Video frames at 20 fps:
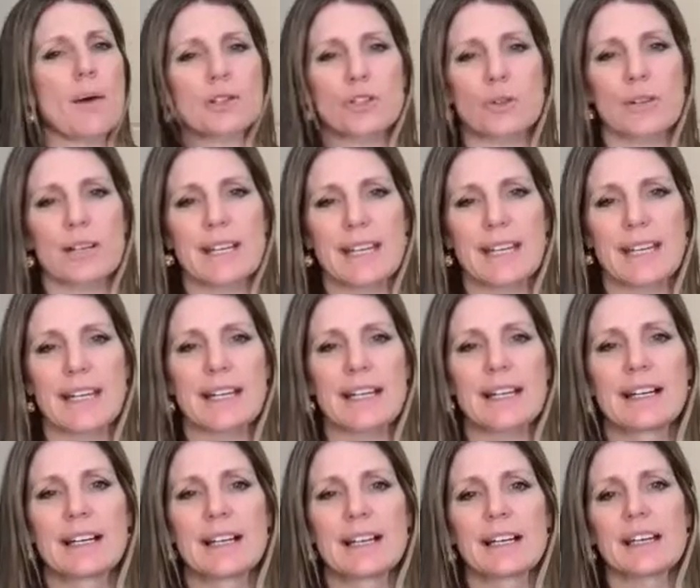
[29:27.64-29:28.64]

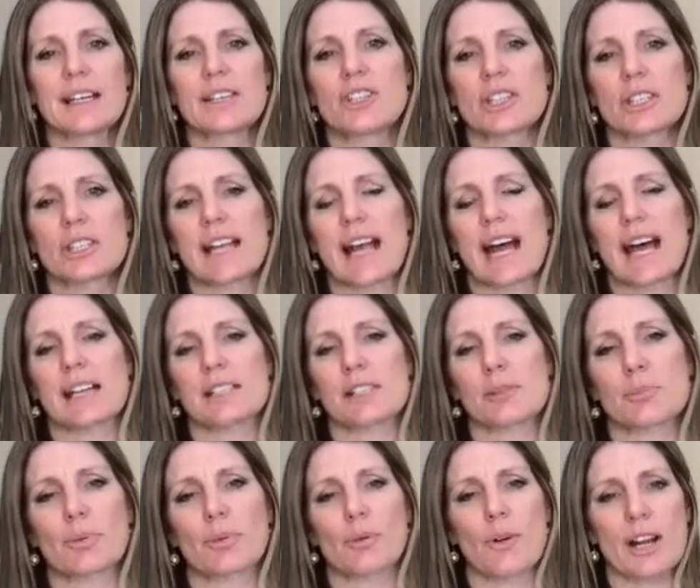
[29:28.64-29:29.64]
drinking, it just adds
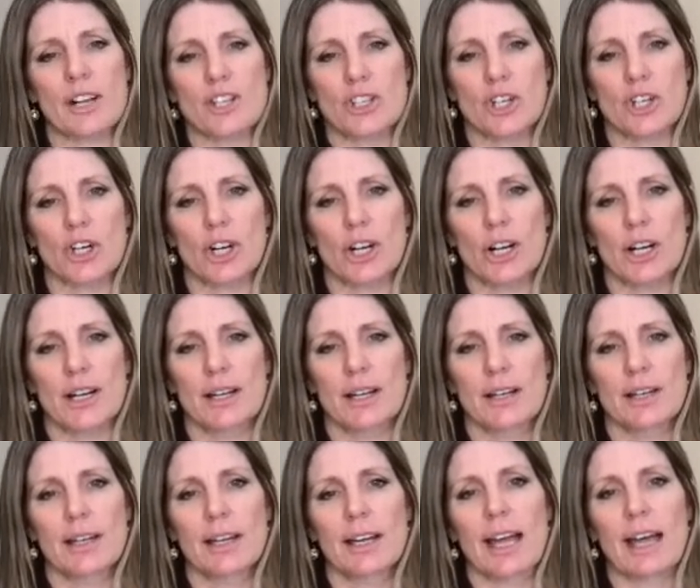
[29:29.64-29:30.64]
pressure
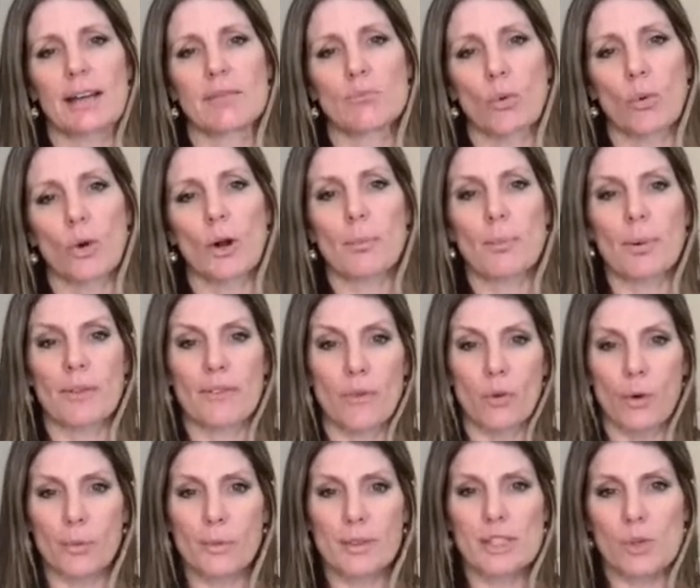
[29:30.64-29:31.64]
and more
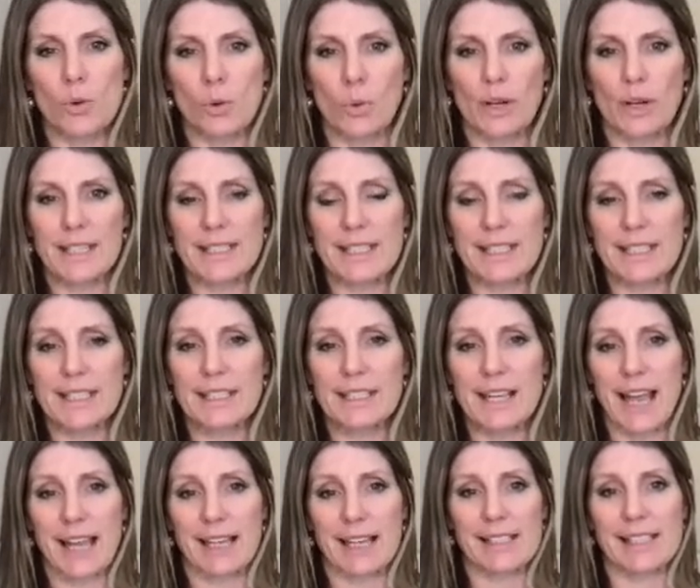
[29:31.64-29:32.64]
performance oriented
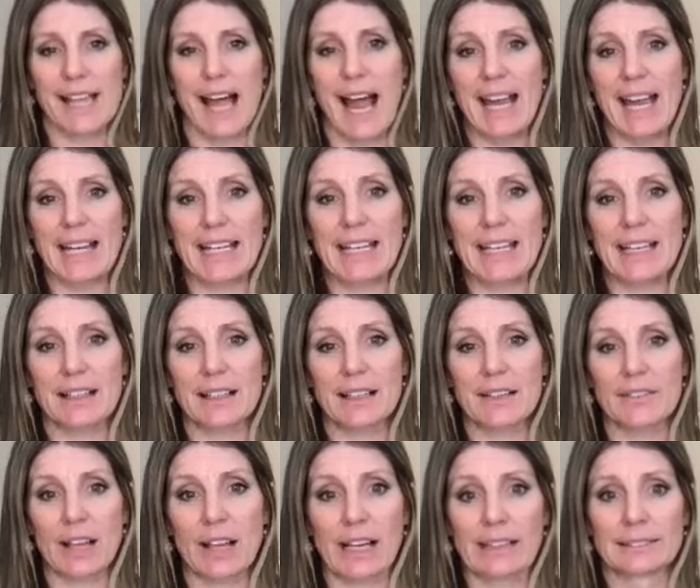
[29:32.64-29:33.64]
anxiety of
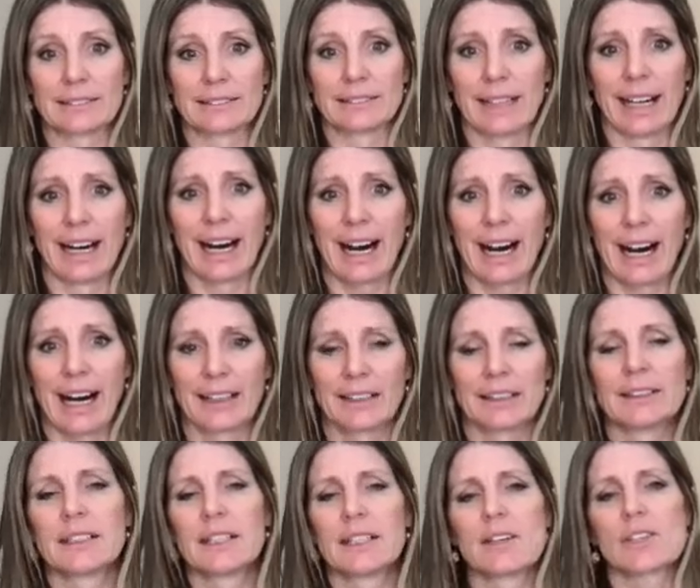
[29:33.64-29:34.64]
like, well,
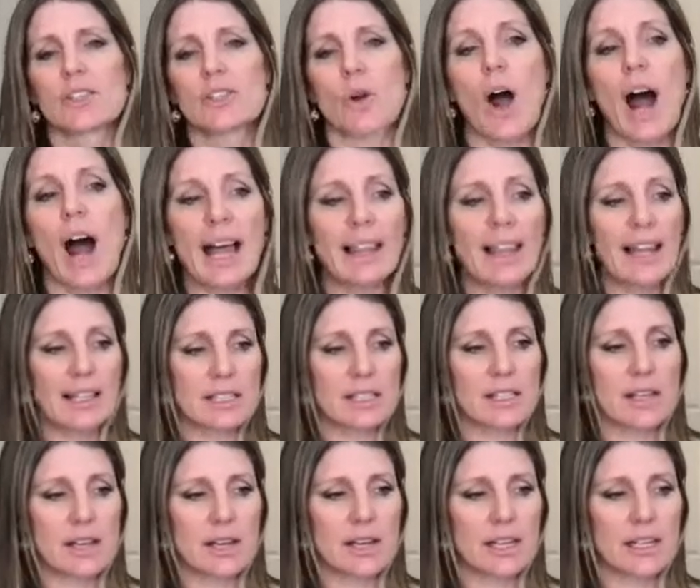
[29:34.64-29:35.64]
so I like
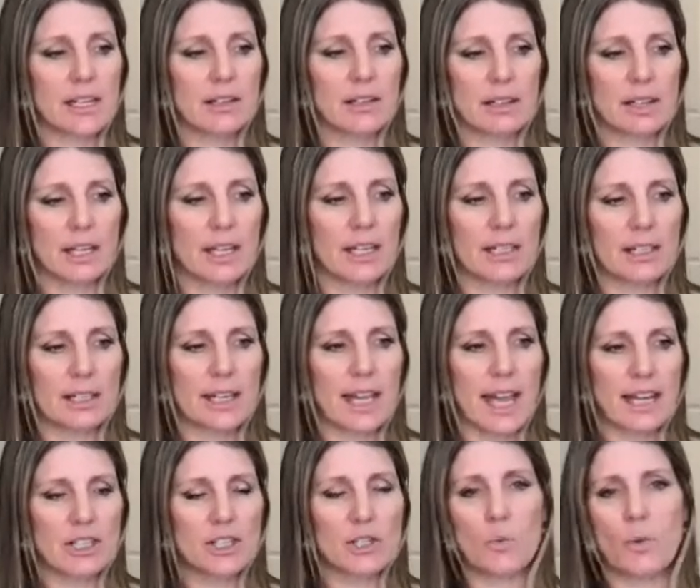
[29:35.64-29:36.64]
to
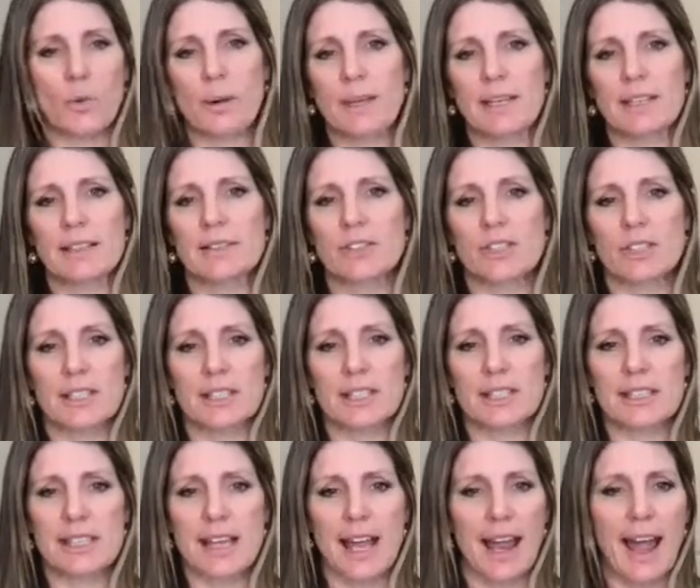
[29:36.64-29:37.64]
engage women just to
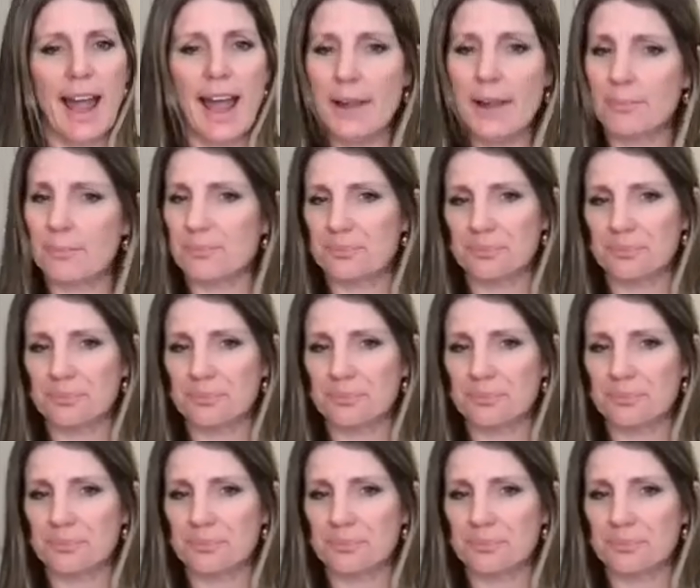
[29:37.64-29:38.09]
say, hey,